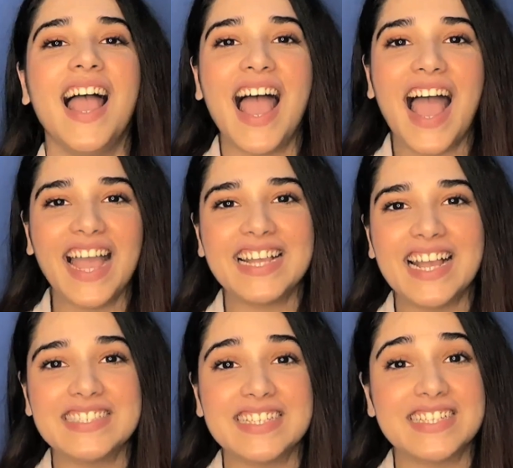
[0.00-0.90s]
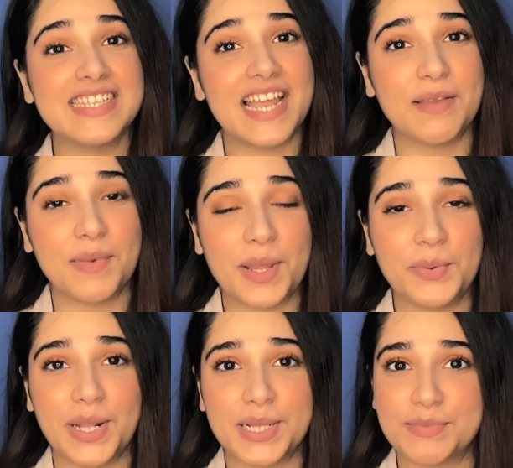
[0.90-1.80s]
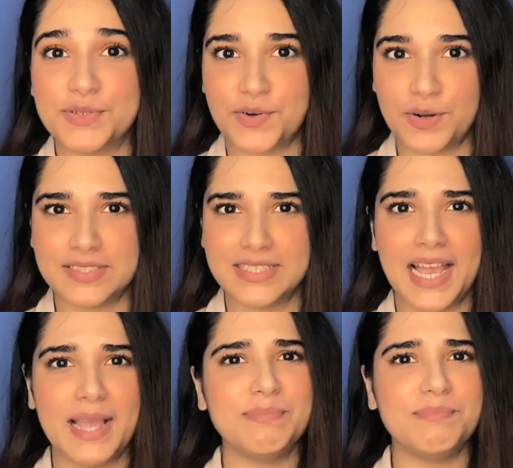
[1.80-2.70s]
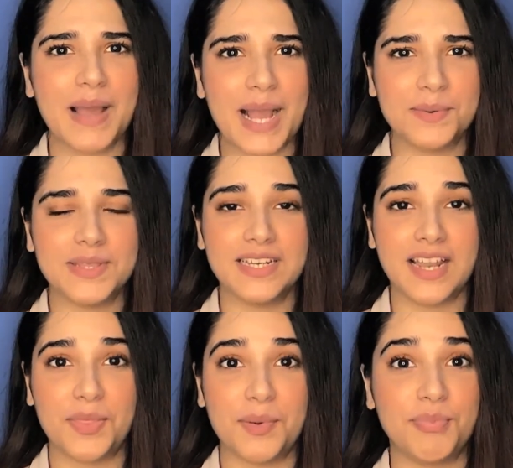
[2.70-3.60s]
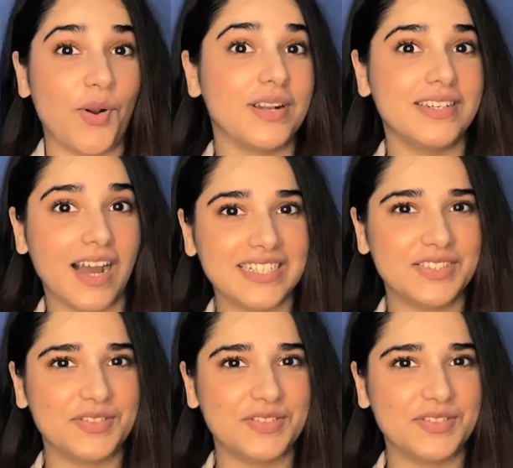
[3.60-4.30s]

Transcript: Hi guys, this is Naima and welcome to Foxy. I'm back with another products